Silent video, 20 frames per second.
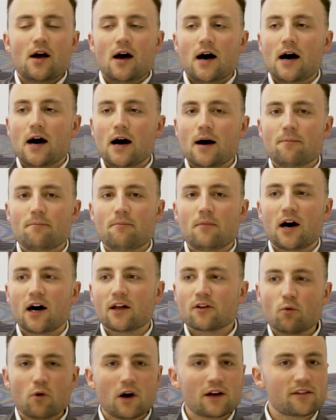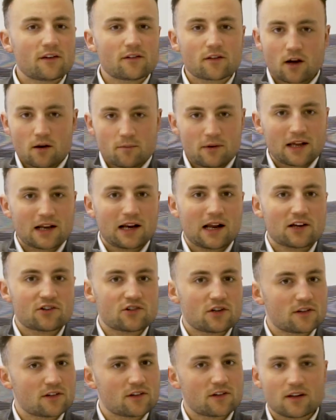Otherwise there's going to be
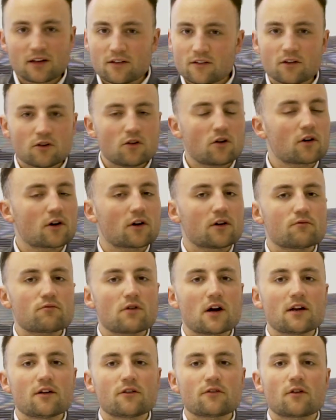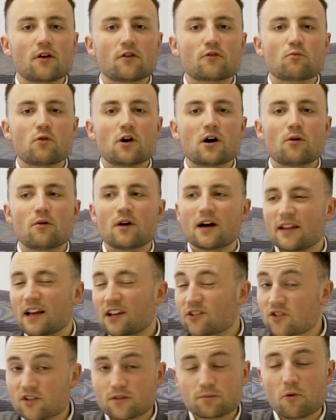clashes and things are not going to run as well. And
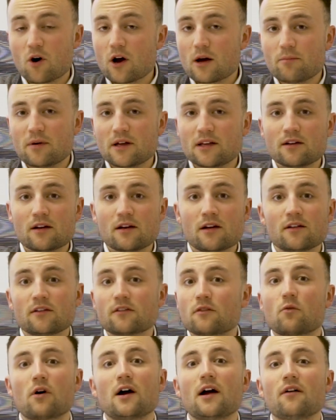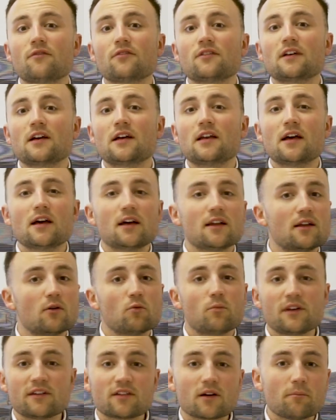that's just my opinion. It's the way I've seen it. And there'll
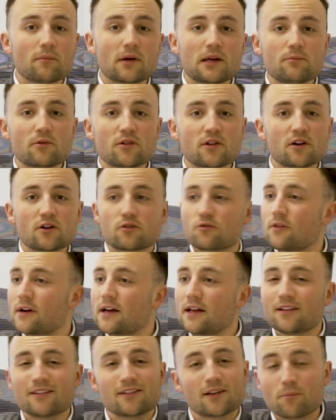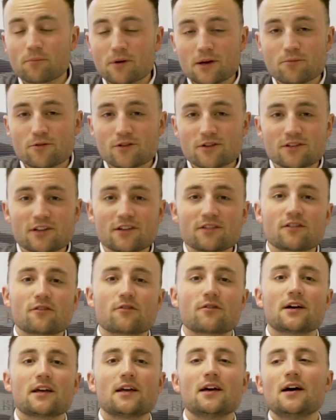be some people that agree and some people that
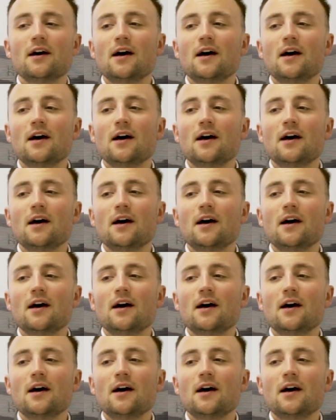disagree.